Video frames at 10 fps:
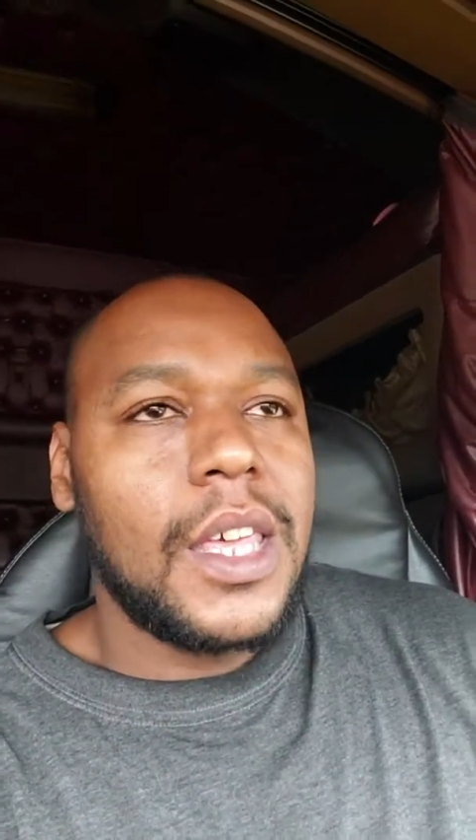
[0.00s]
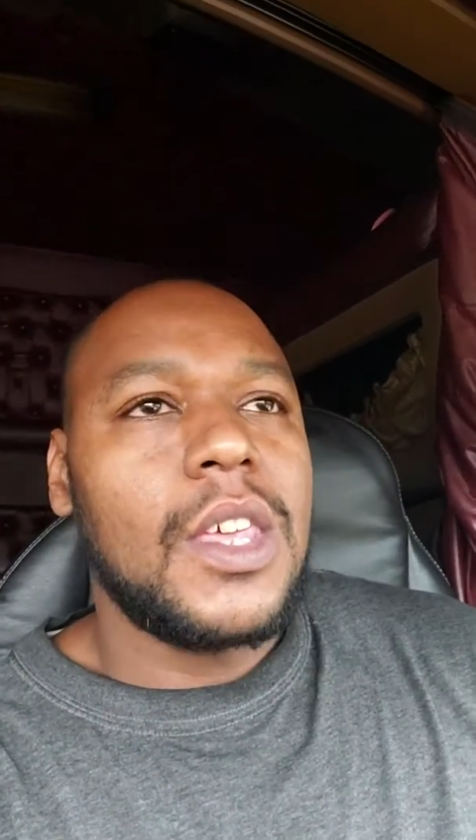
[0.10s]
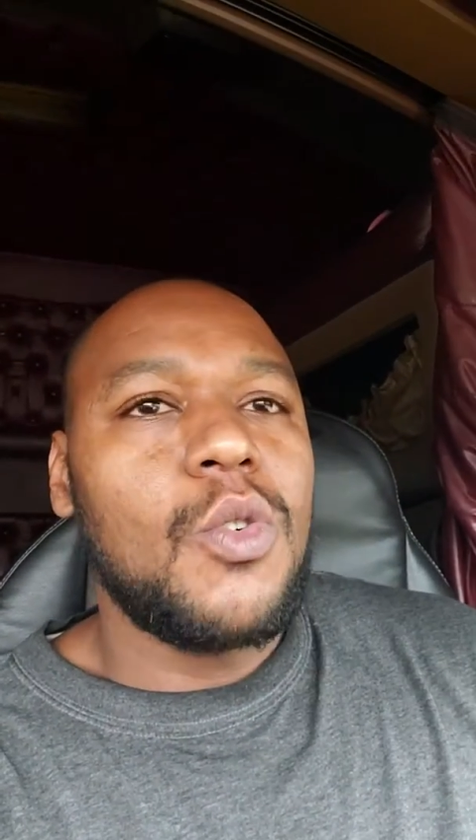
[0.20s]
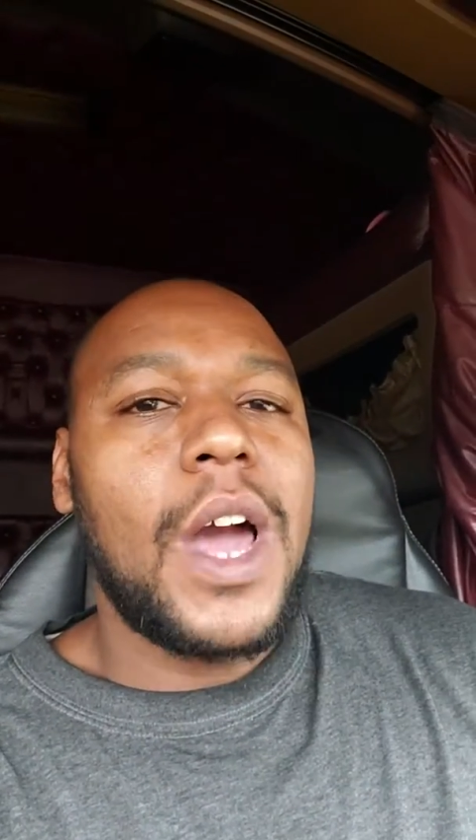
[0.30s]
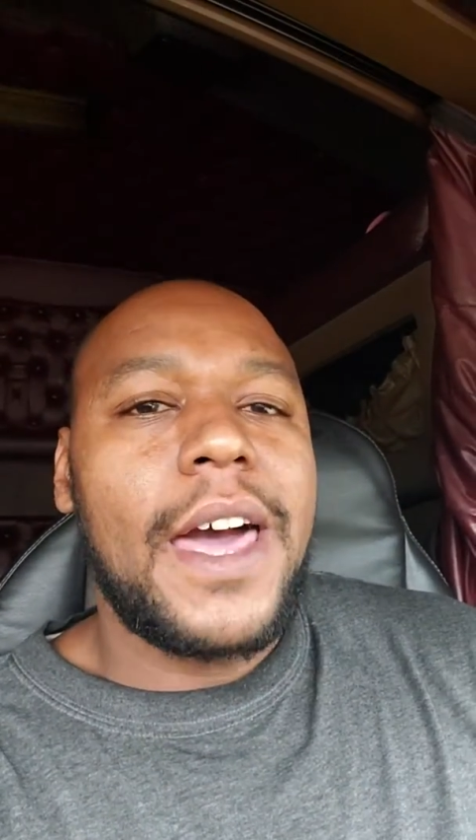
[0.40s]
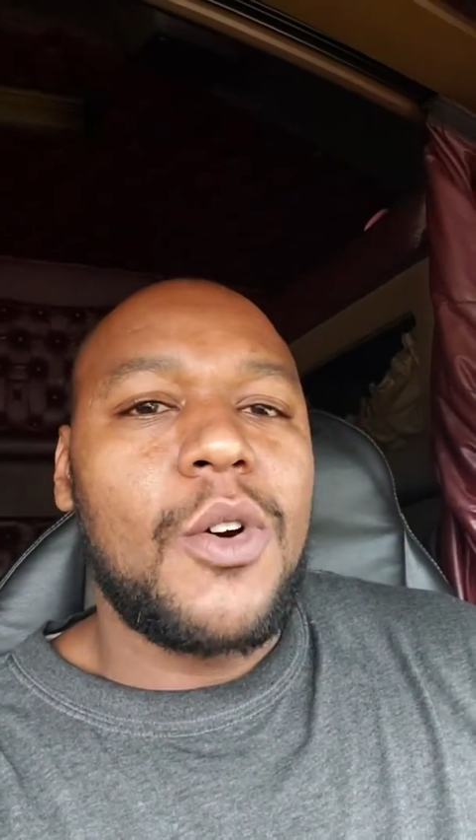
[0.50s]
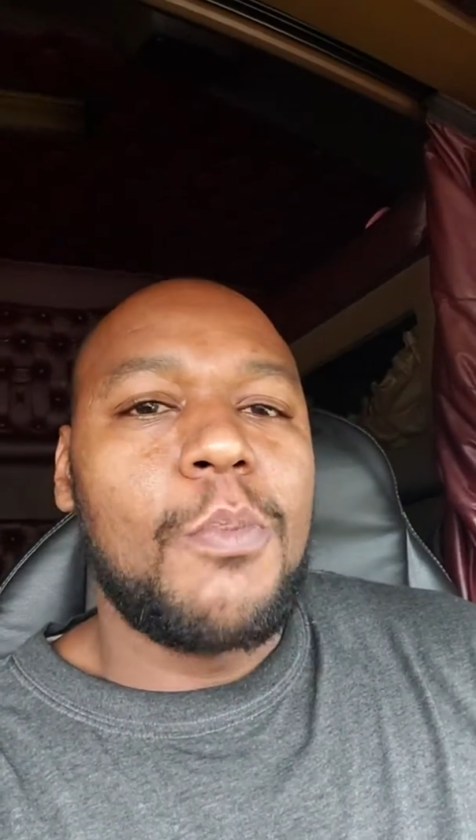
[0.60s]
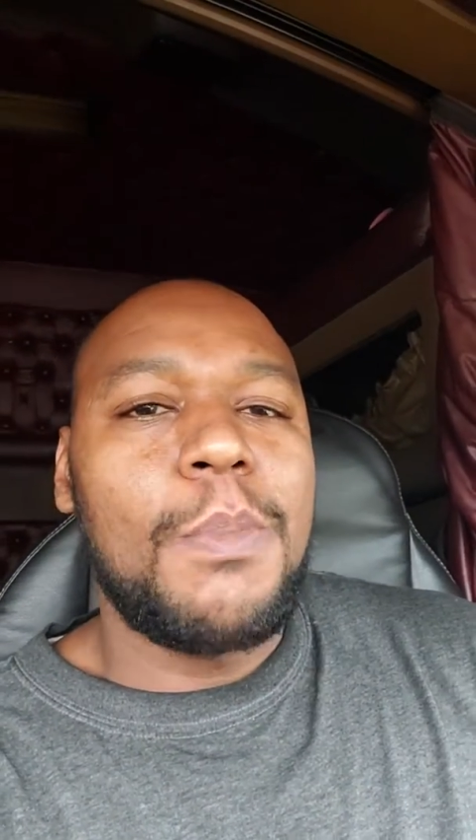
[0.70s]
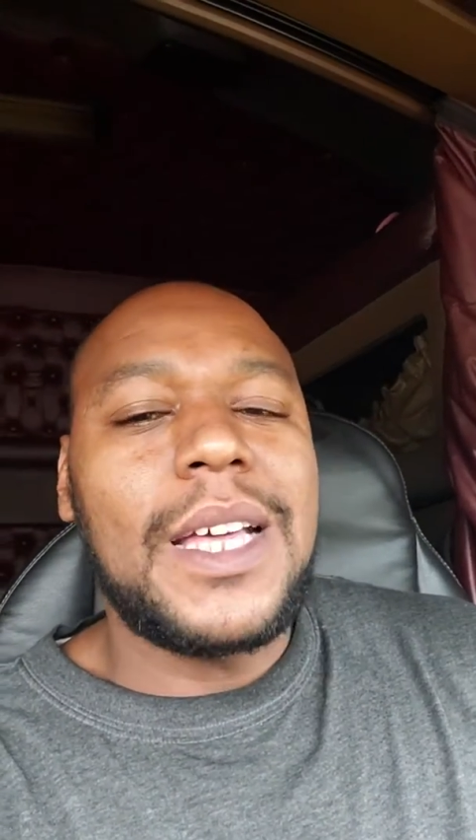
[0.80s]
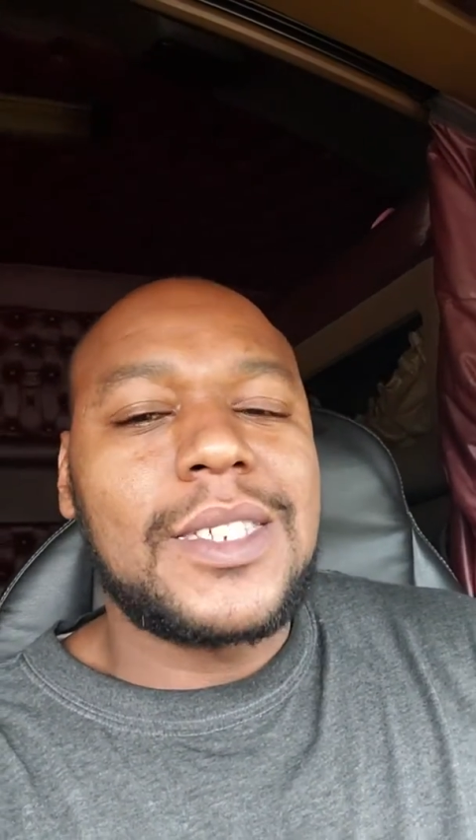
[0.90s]
You gotta
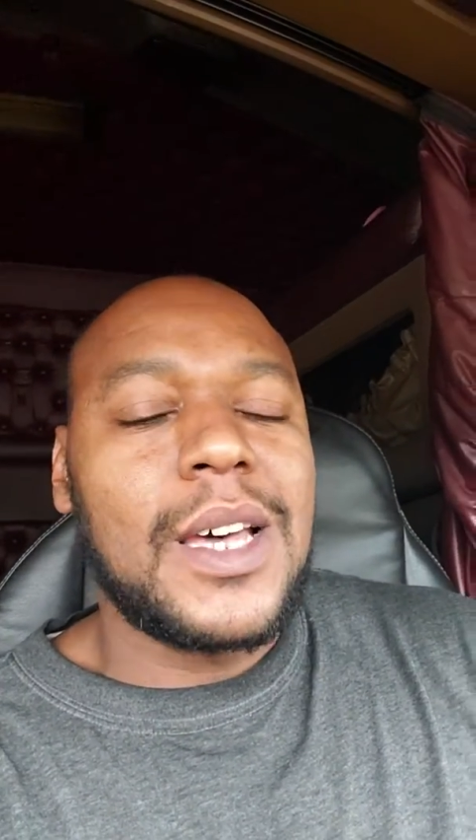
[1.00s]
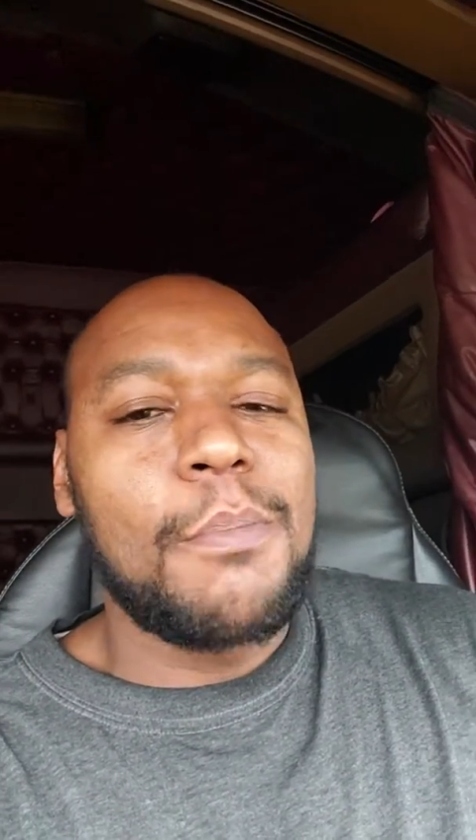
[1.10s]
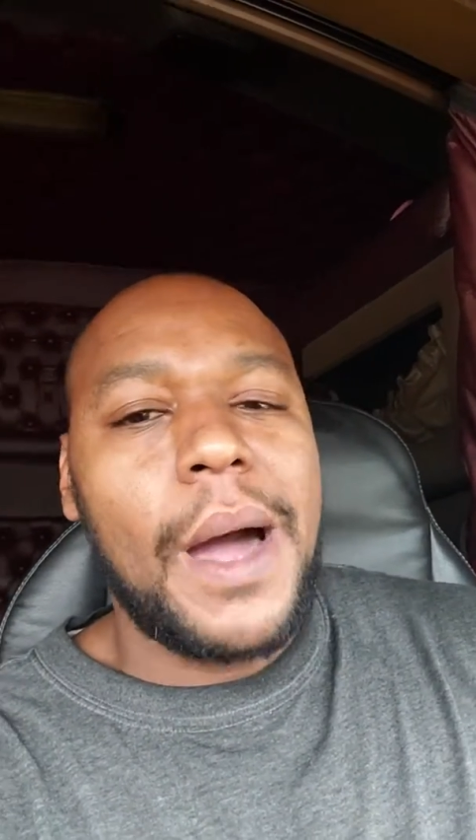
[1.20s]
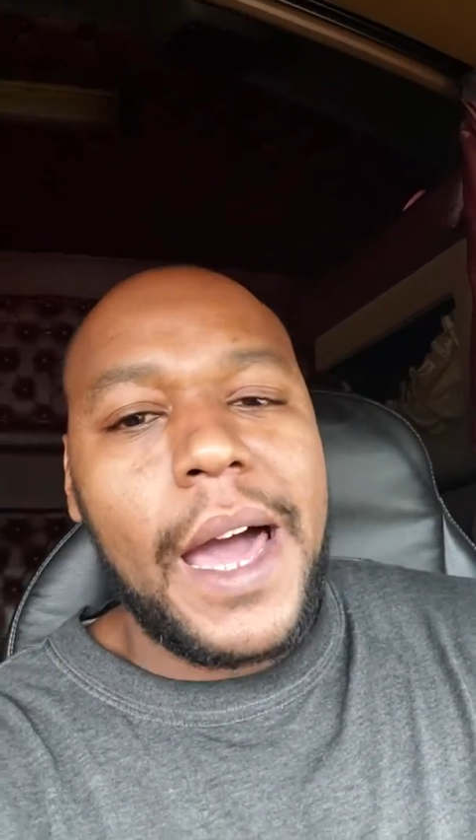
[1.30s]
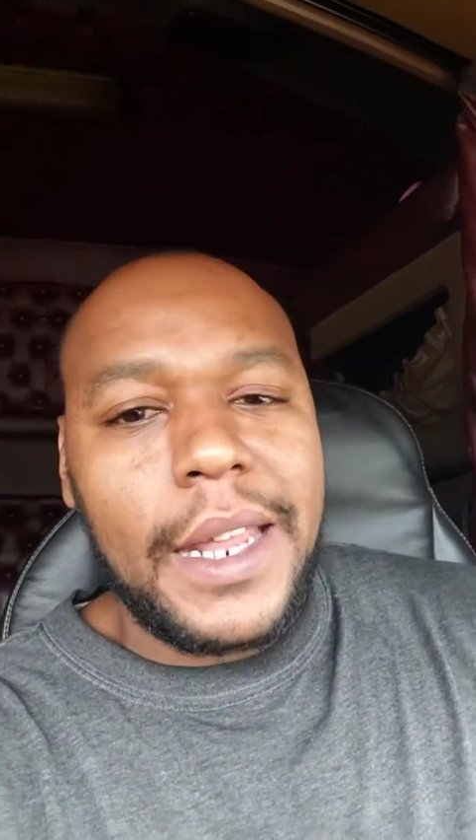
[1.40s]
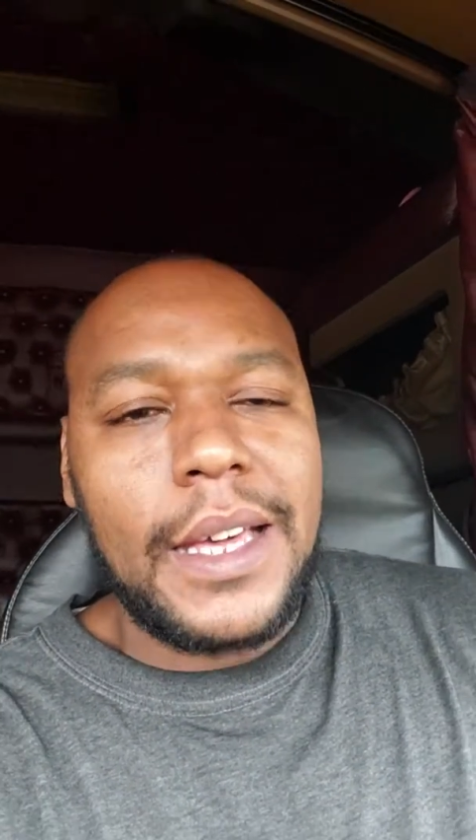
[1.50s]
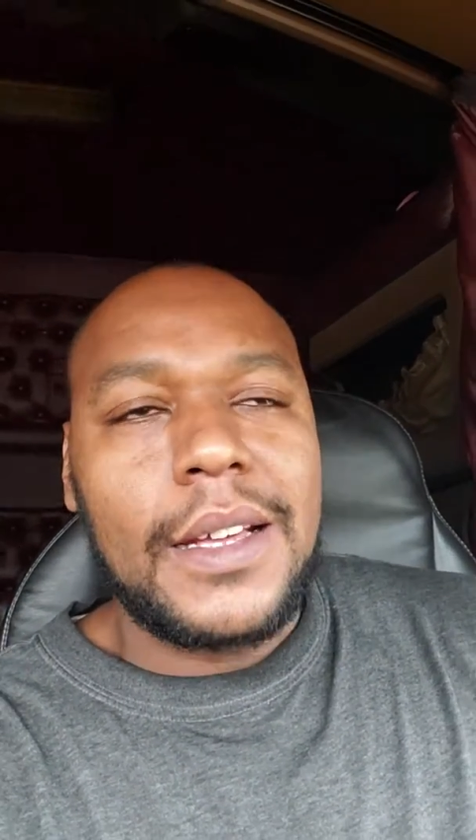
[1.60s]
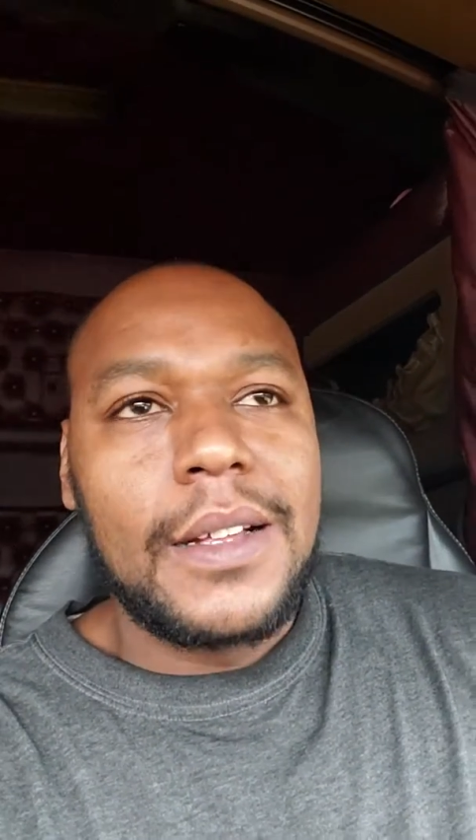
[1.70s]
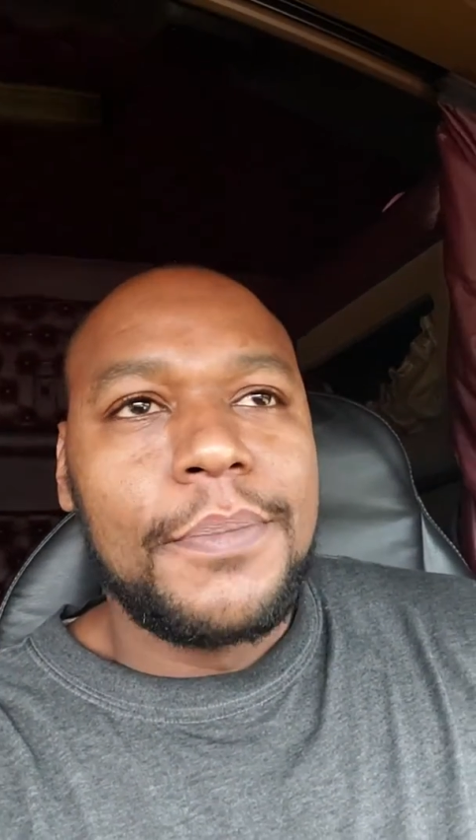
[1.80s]
meet somebody